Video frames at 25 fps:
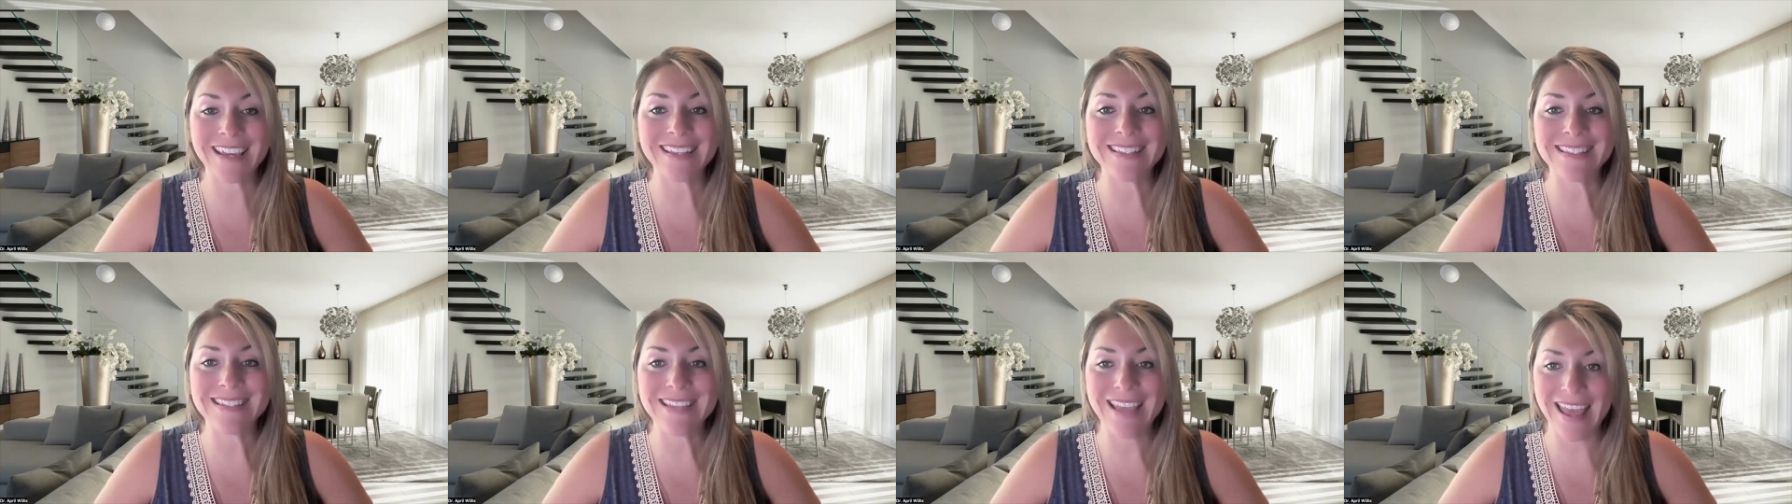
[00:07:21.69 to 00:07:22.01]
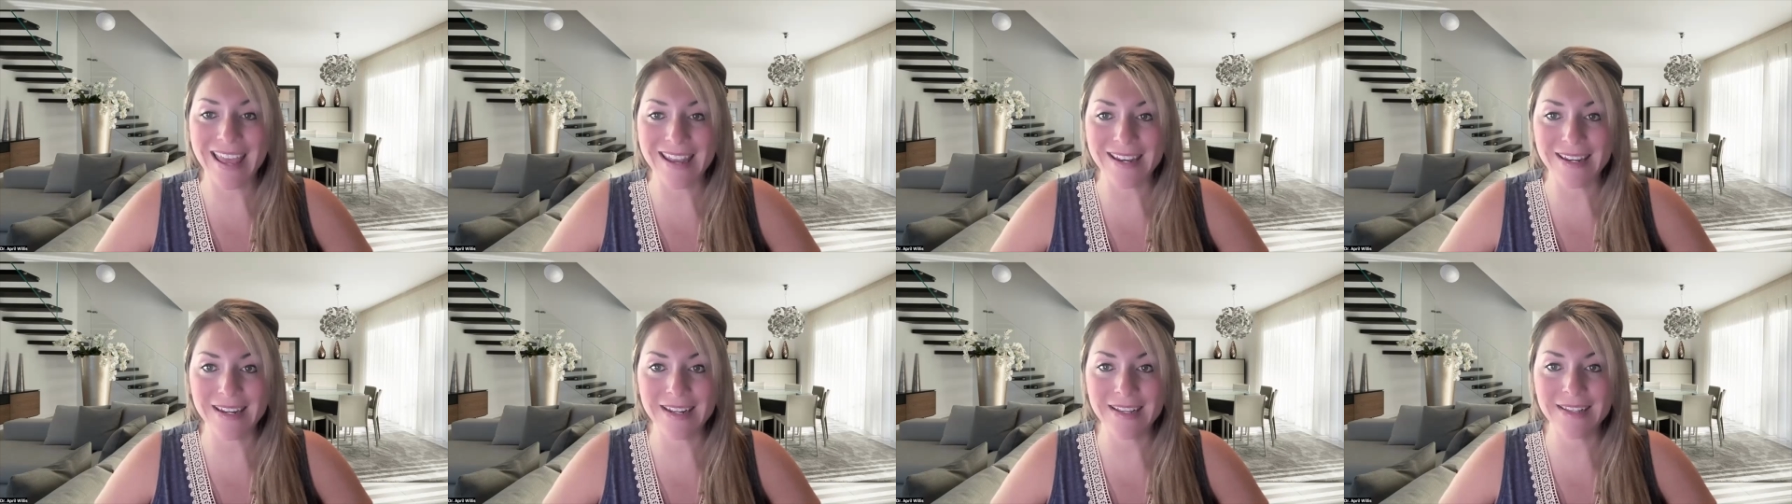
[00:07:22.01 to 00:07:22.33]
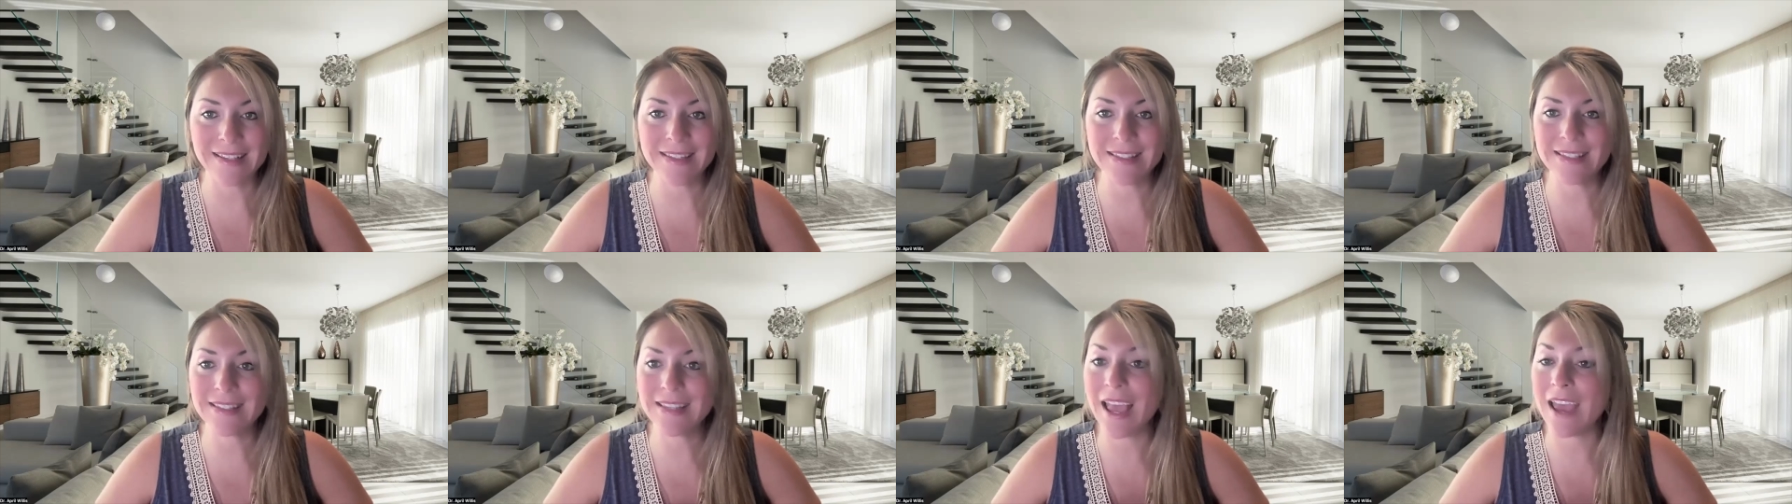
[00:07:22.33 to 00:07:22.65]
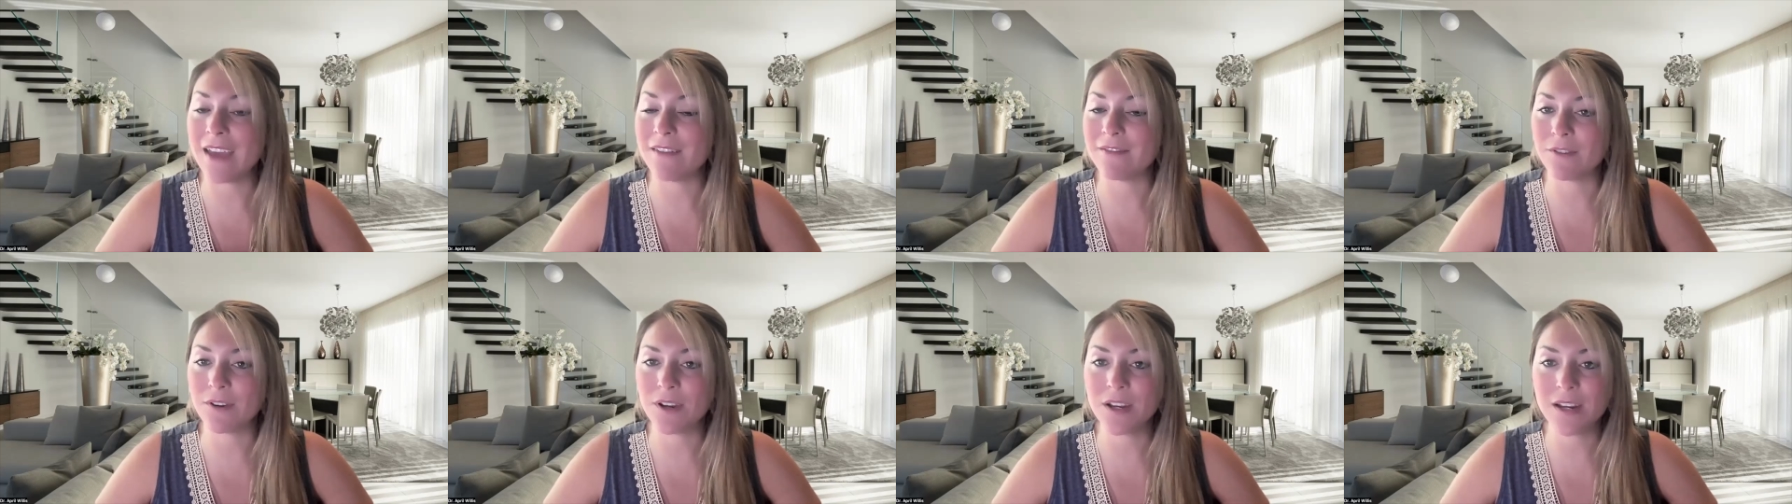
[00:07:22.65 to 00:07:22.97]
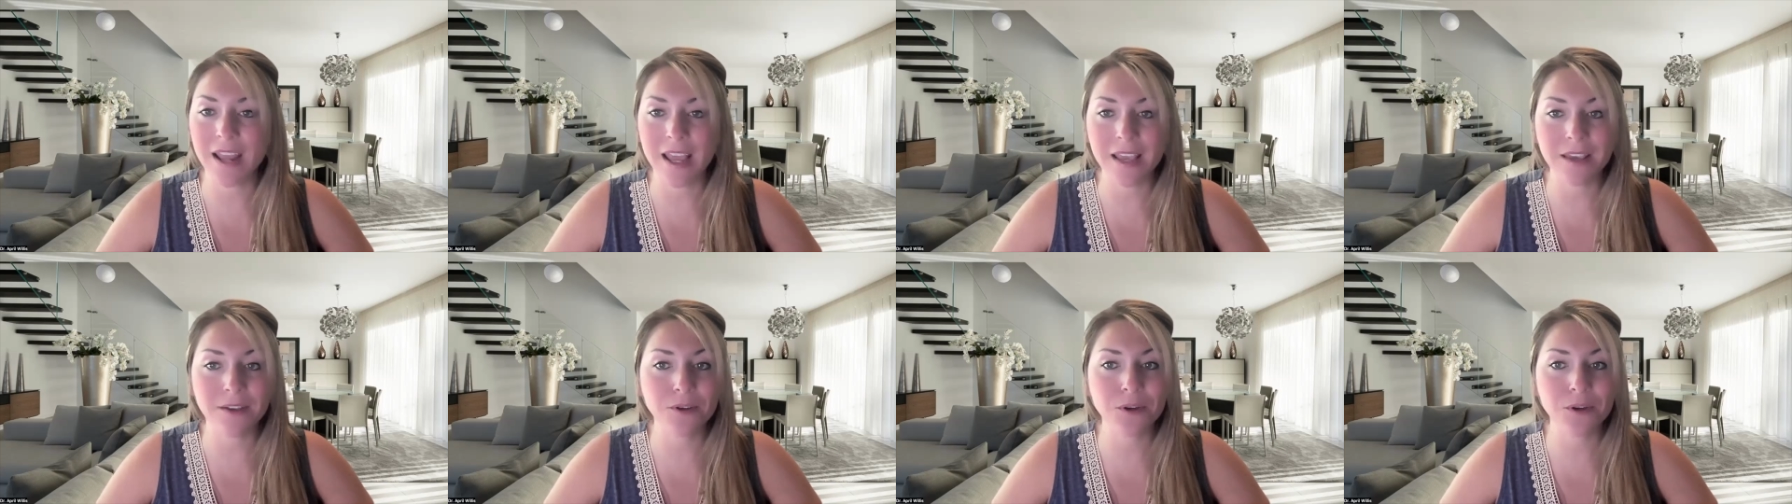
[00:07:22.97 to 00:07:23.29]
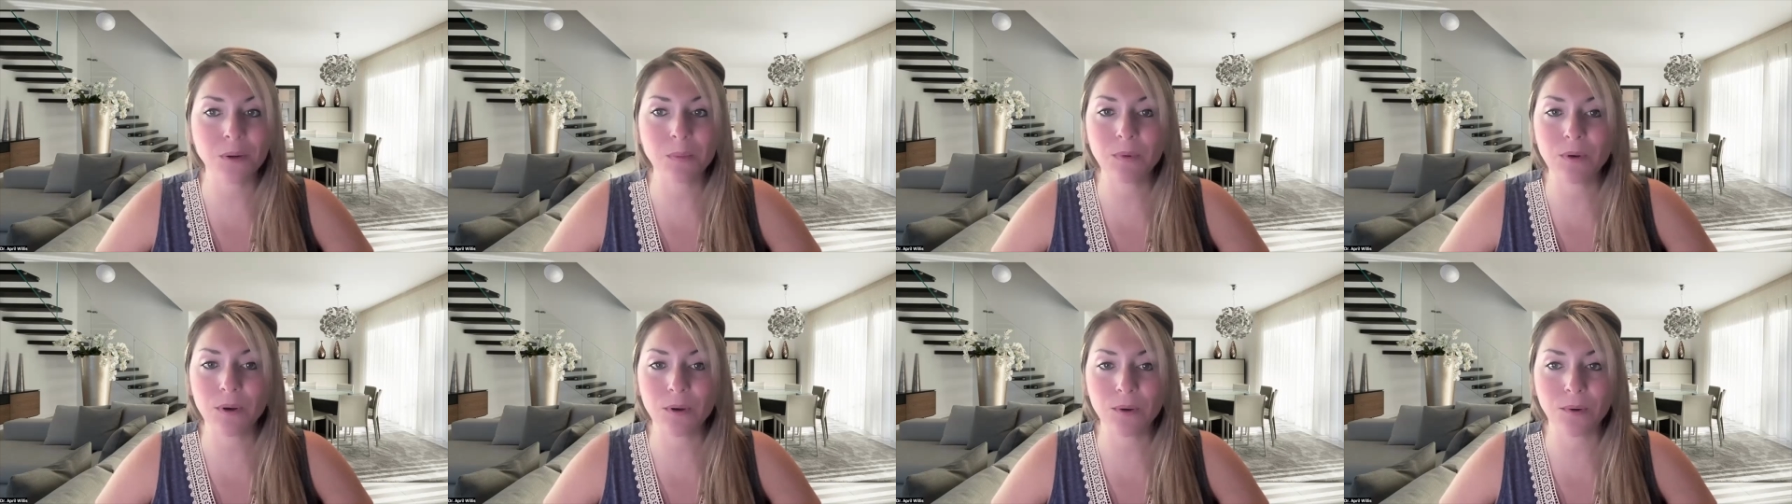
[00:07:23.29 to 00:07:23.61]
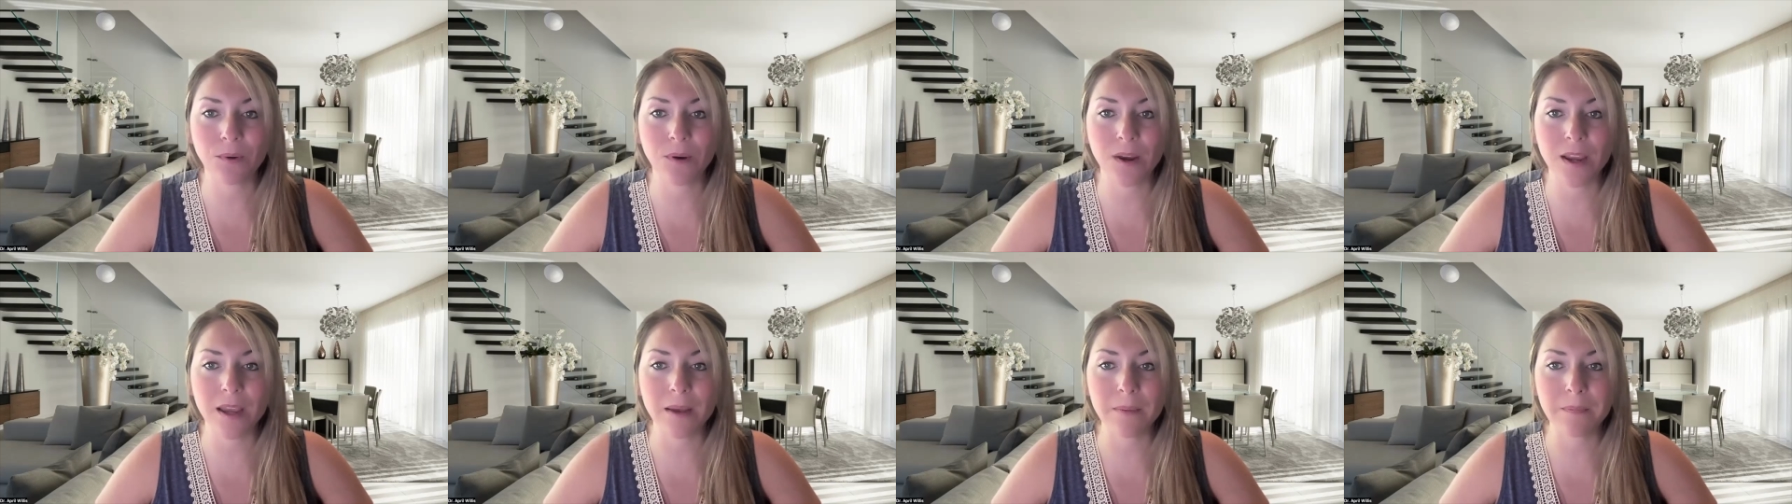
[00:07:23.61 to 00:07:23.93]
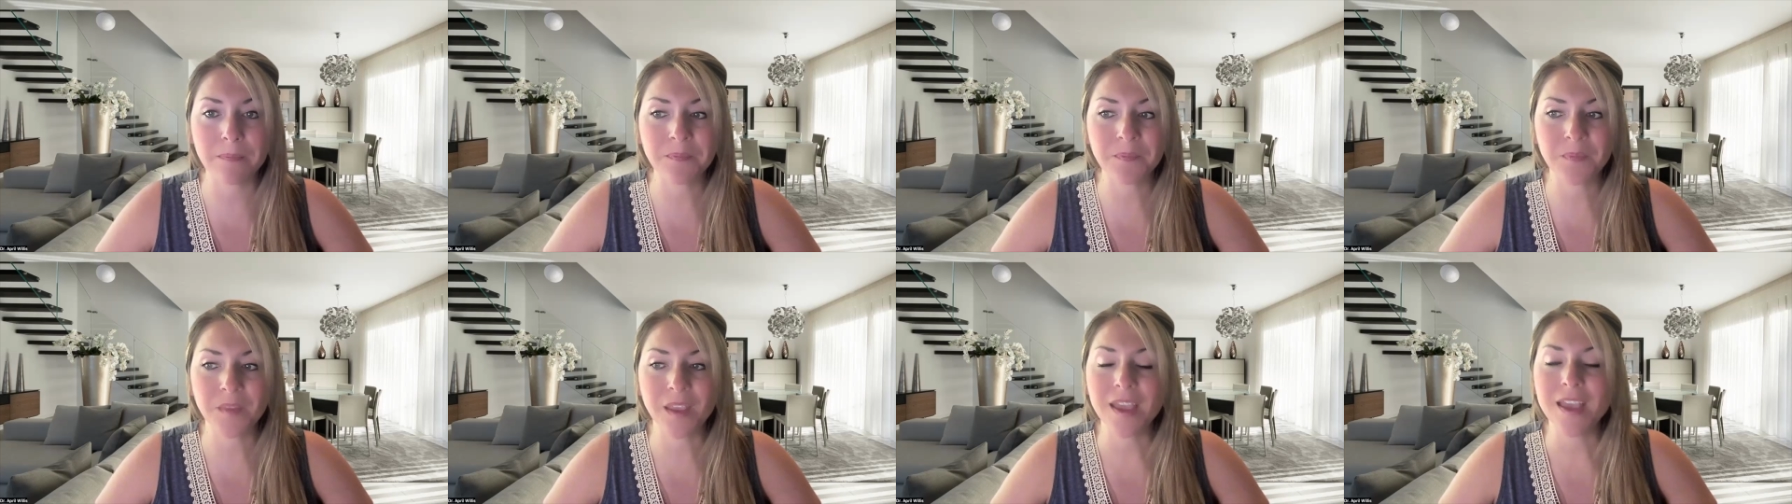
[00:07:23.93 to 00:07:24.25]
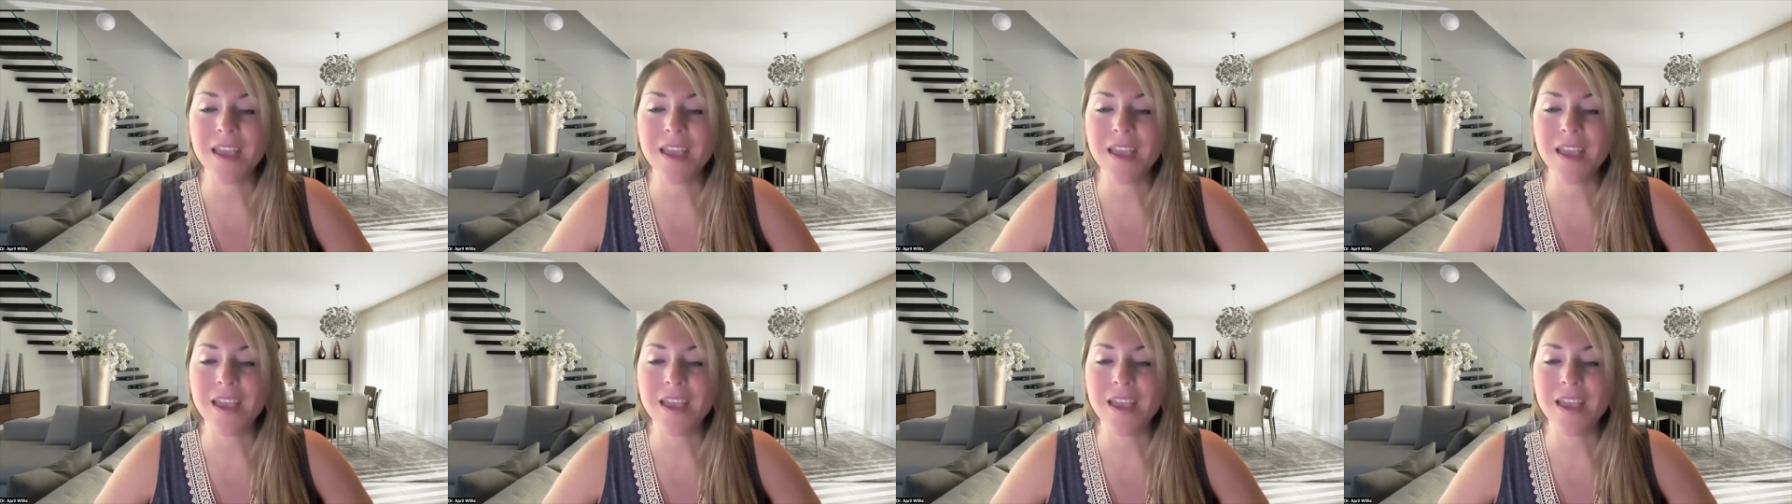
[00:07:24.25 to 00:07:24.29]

attendance every day in your program,